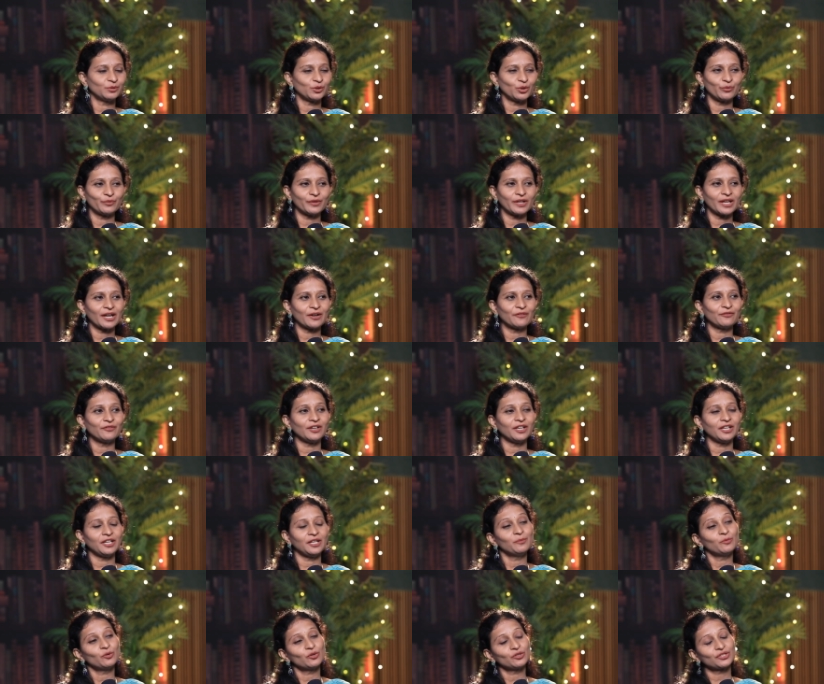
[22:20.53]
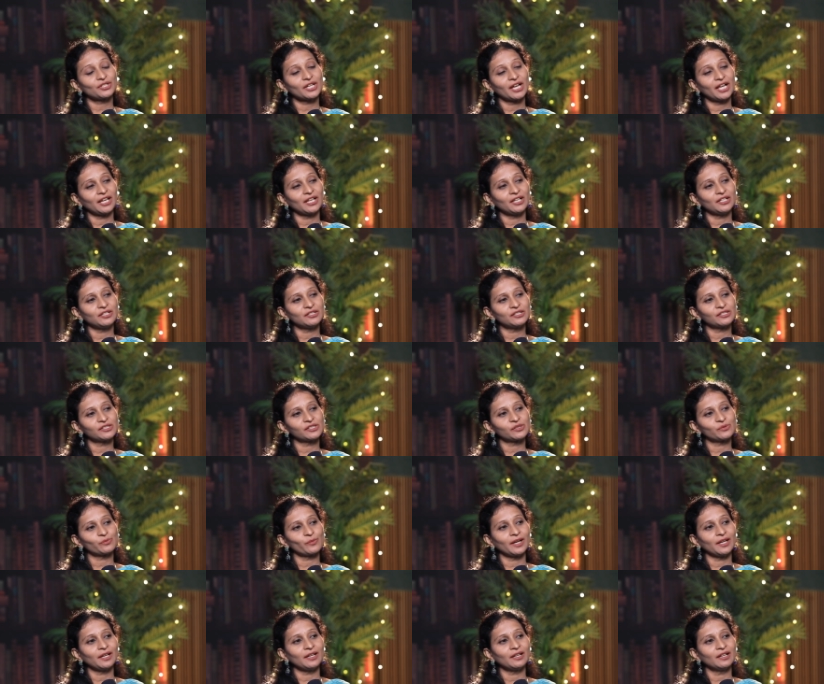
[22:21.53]
do we have any more challenges
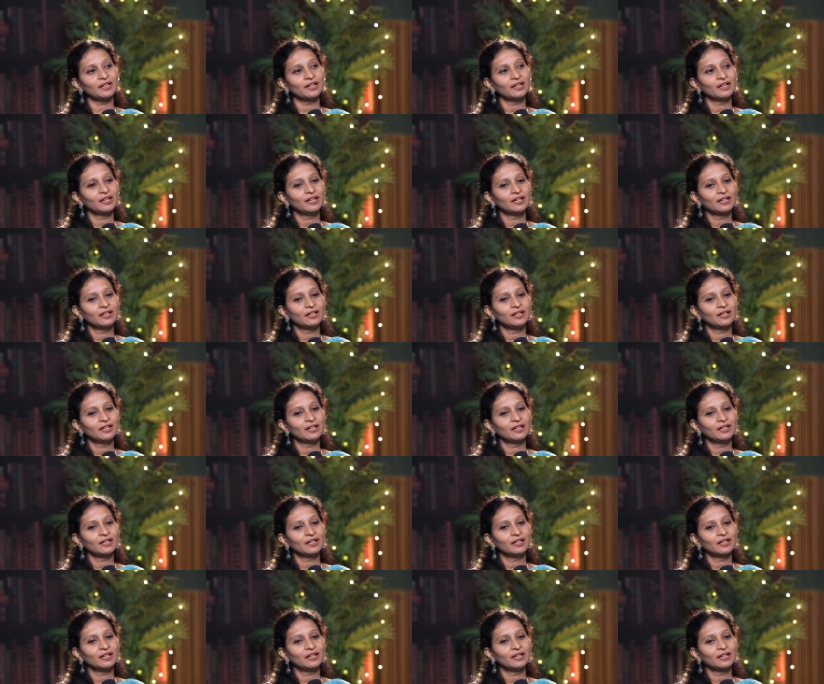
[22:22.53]
while